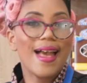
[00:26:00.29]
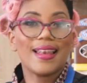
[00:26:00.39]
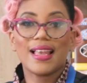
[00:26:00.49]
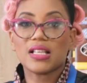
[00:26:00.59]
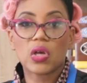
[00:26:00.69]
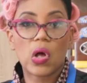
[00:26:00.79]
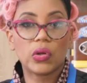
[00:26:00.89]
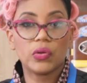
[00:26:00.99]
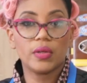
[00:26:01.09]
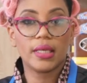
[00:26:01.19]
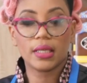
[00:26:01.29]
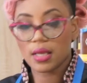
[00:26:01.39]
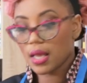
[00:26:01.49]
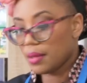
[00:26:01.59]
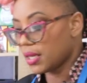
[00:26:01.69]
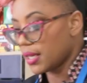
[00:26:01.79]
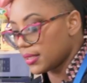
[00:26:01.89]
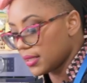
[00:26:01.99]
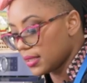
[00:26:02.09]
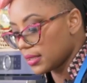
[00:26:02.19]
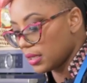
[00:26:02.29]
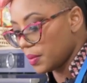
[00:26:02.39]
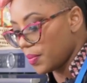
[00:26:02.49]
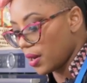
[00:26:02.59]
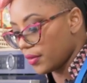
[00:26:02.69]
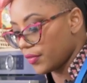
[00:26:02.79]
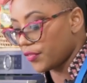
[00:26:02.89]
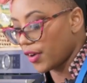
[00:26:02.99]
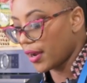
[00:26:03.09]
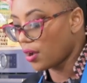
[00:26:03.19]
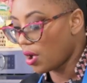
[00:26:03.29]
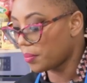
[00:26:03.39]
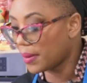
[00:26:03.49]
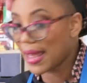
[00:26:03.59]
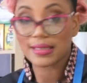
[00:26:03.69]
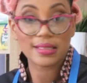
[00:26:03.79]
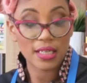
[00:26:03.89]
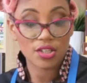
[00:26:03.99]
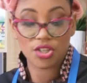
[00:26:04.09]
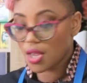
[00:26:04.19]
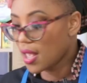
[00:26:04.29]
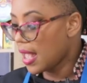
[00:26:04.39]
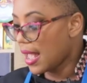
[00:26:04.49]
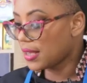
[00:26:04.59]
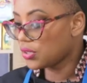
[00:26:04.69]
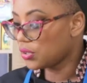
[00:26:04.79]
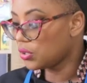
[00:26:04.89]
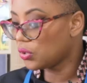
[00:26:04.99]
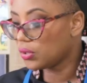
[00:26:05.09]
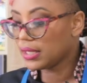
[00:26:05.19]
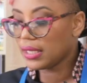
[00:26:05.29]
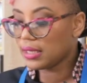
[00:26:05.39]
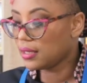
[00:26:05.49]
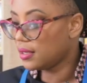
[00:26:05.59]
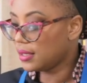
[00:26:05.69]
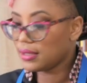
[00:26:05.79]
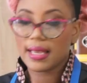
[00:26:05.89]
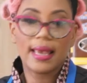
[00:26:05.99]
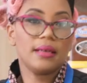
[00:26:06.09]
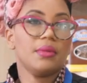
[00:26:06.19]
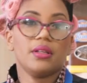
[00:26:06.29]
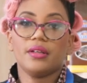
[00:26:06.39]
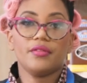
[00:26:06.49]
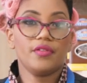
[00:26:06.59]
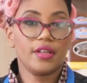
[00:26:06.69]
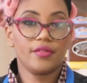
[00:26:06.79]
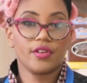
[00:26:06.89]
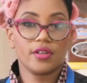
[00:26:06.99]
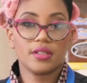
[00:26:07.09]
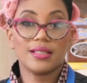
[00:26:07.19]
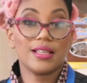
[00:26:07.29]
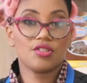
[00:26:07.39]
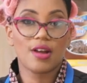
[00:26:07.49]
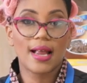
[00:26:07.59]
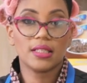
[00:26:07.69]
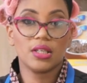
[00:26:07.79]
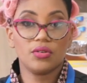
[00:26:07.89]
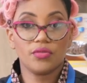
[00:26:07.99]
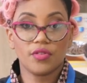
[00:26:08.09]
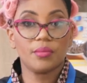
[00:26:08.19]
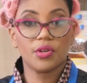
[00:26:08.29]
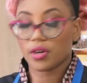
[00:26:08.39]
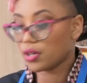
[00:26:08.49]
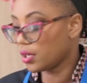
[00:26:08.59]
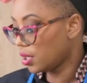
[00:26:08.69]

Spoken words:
and that is all you need, because this is going to be part of a very complex dish, and so you don't need 10 million flavors distracting you from your